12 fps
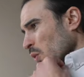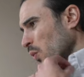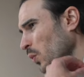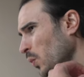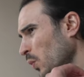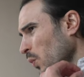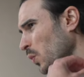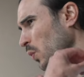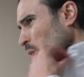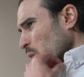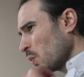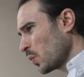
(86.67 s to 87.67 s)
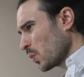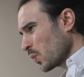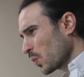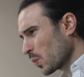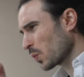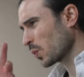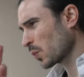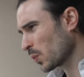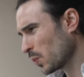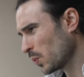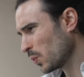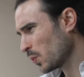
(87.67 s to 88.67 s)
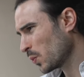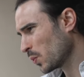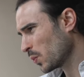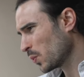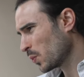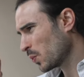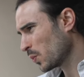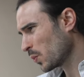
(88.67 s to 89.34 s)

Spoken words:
So you're looking good and you're ready to head out the house.